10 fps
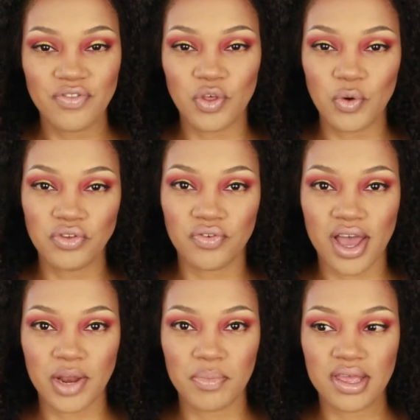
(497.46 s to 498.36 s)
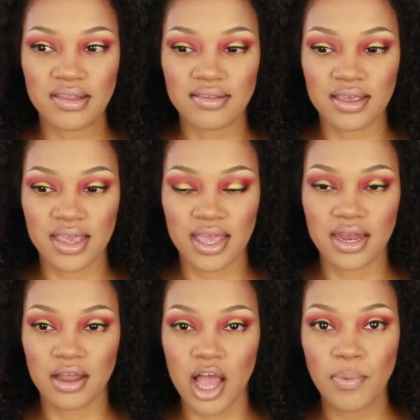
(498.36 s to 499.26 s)
those vitamins
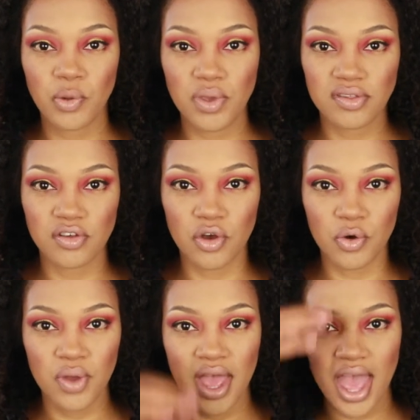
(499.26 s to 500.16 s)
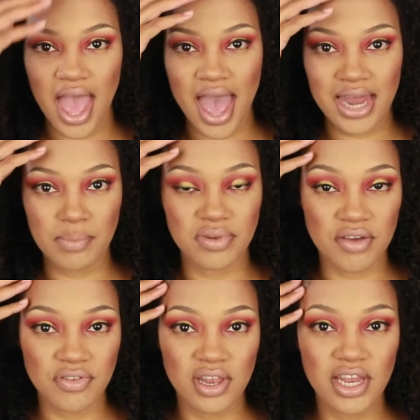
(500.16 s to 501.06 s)
again a couple of weeks ago, and I'm
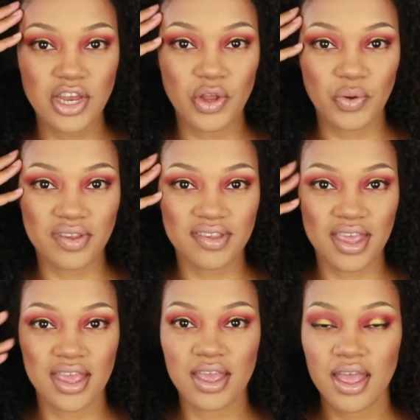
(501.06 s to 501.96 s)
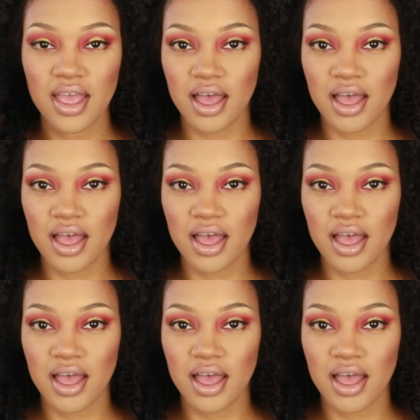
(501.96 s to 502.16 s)
definitely noticing